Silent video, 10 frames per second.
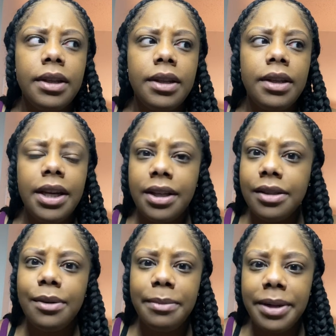Kids
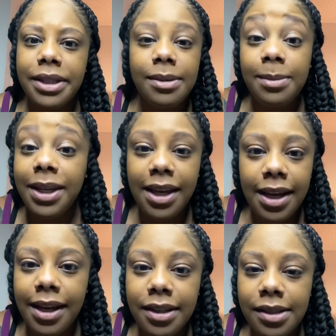are meant to be
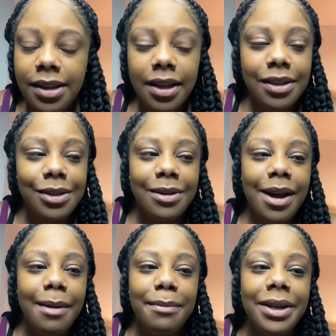kids. Kids are
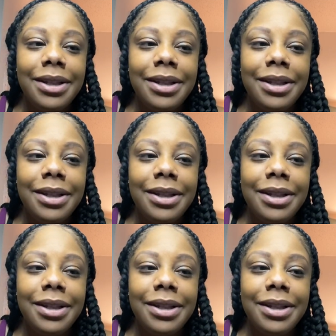not meant